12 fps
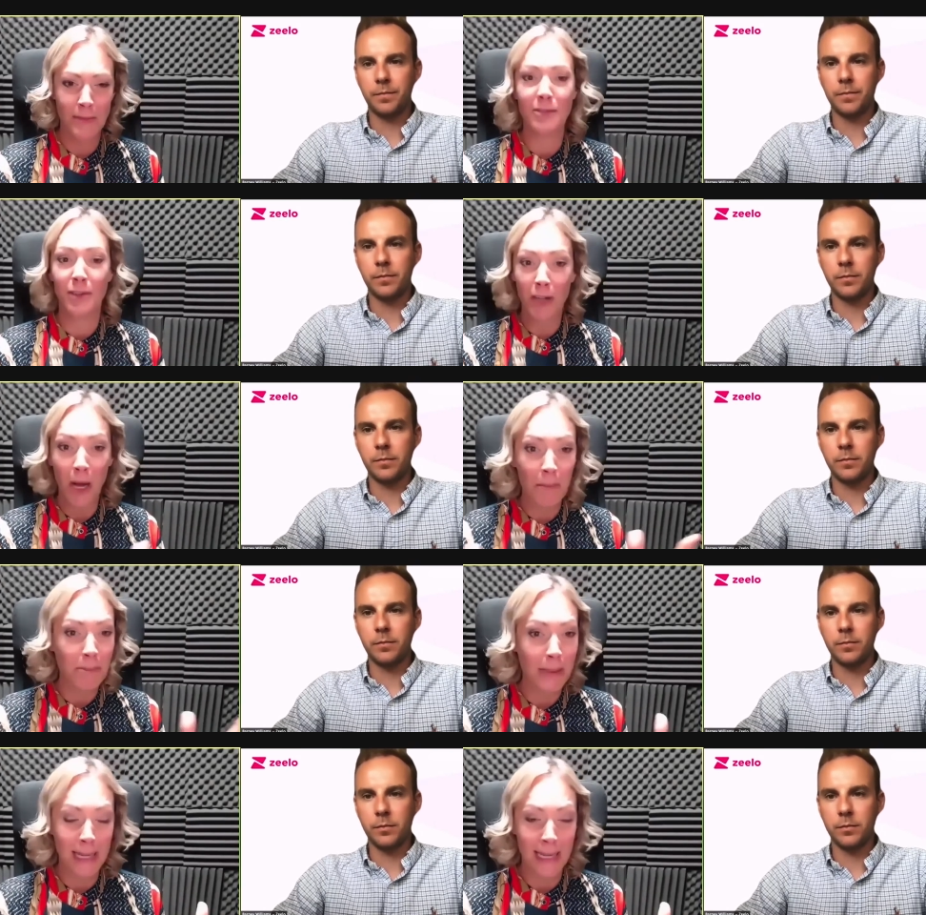Speaker 1: different
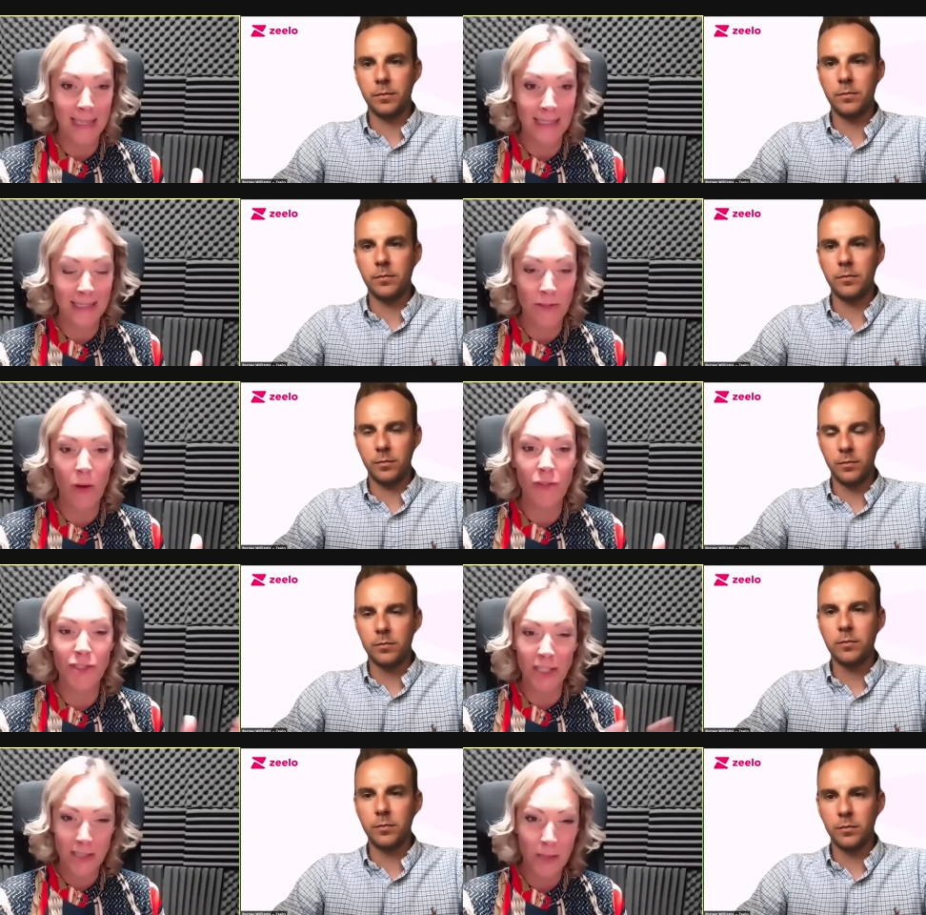companies,
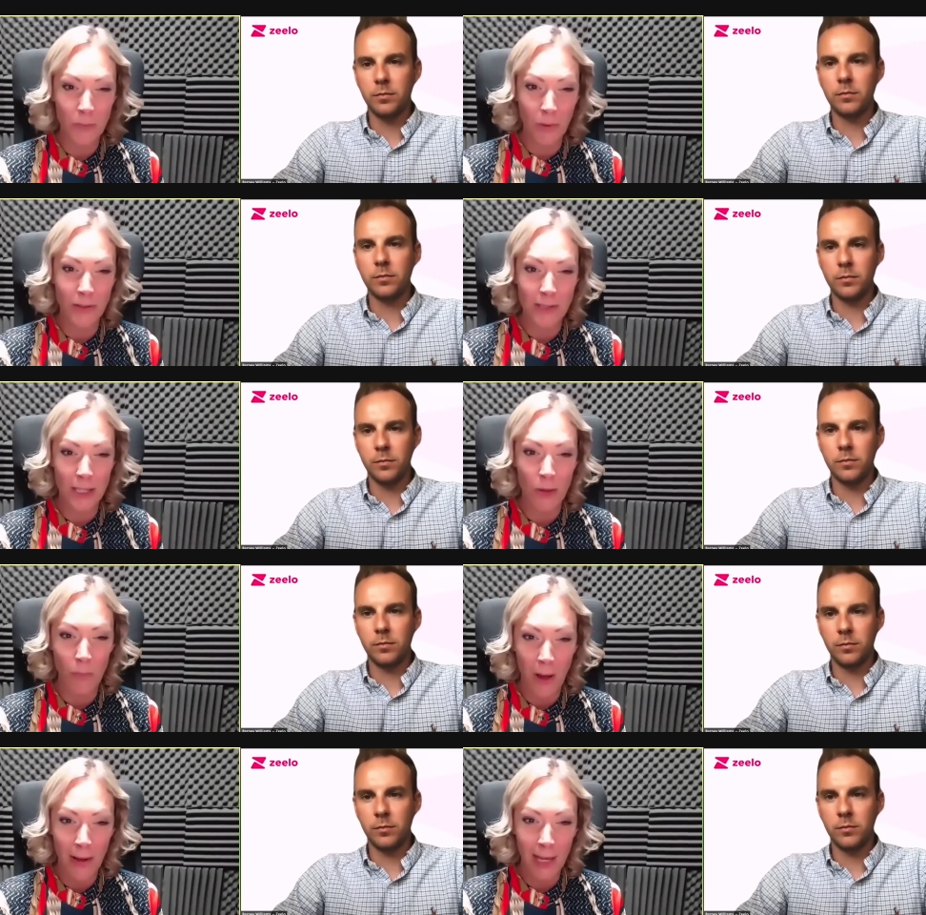not just the ones that you're
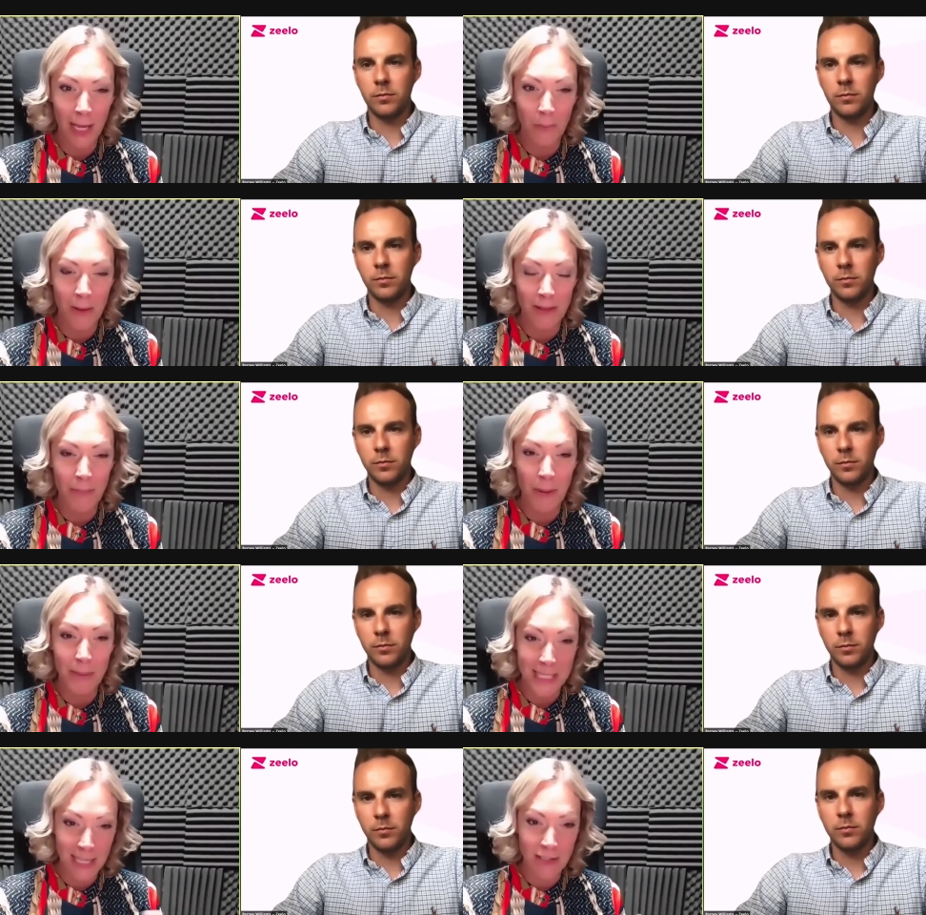working with,
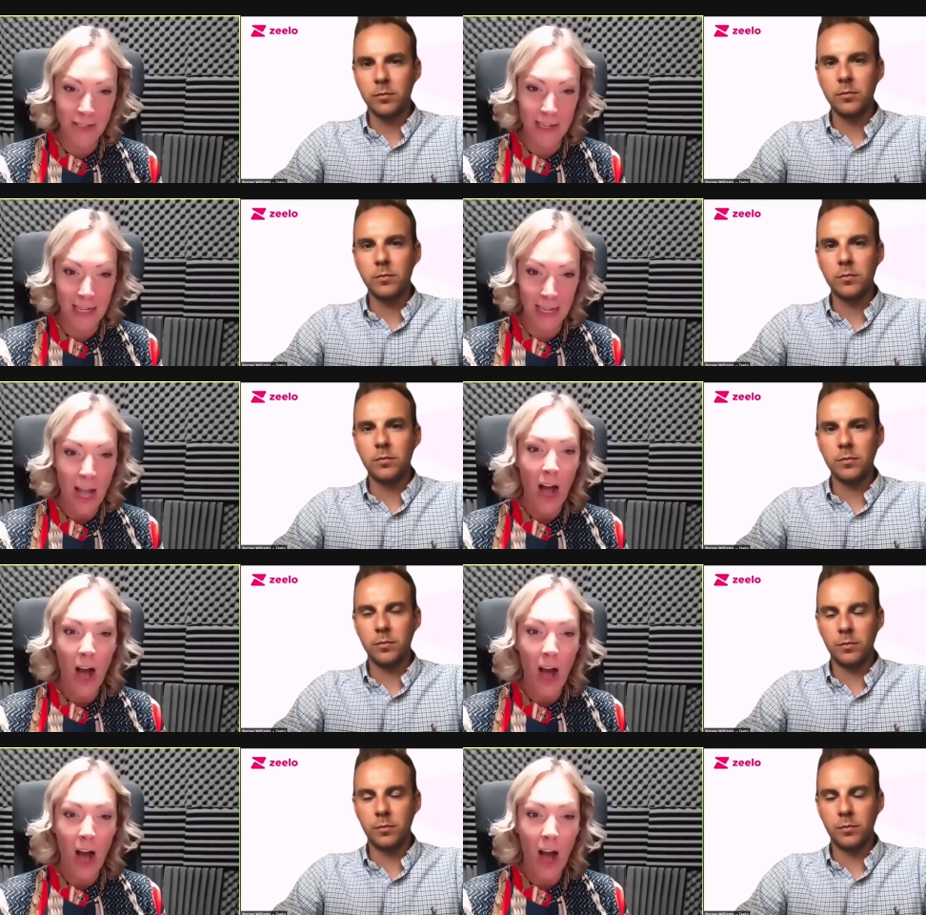but potentially